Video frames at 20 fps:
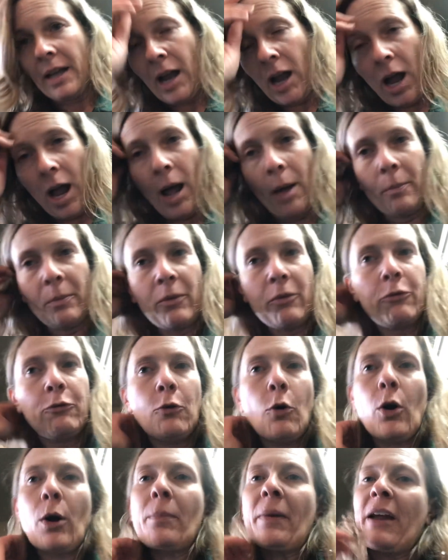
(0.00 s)
Um,
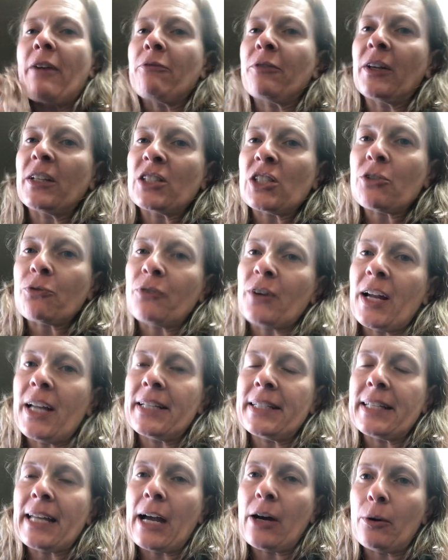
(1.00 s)
for my friend's
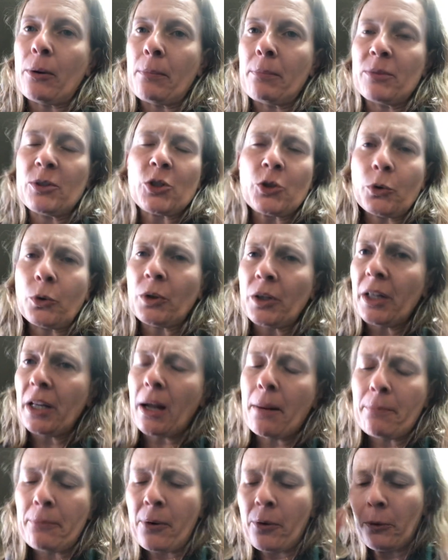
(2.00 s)
friend out in Missouri
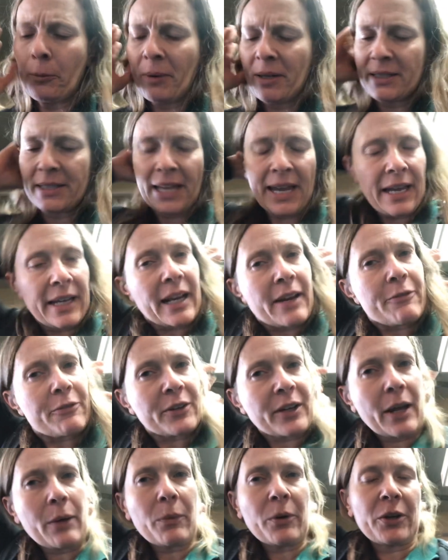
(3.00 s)
um, or Montana, I
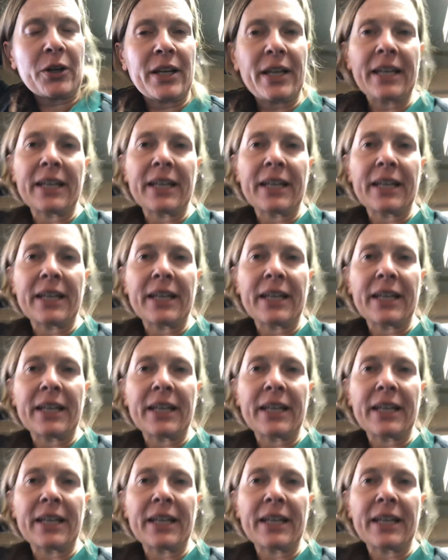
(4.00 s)
forget where he